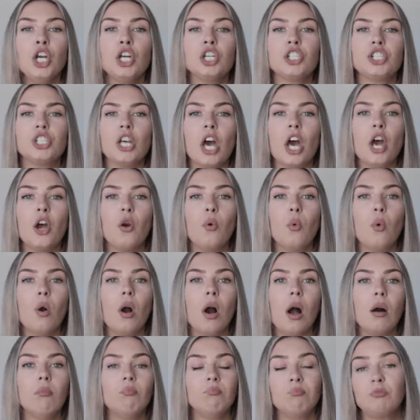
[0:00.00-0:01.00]

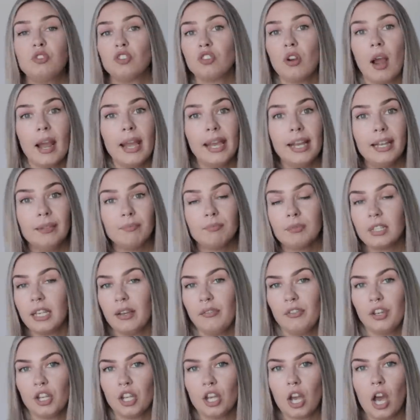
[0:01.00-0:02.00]
So try it,
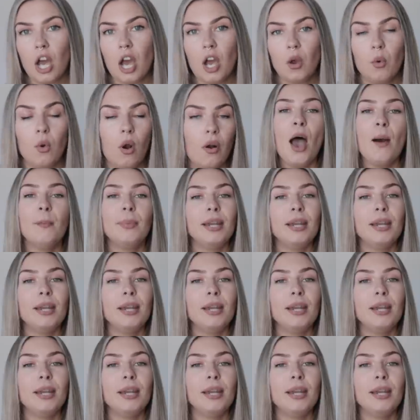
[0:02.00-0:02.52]
give it a go.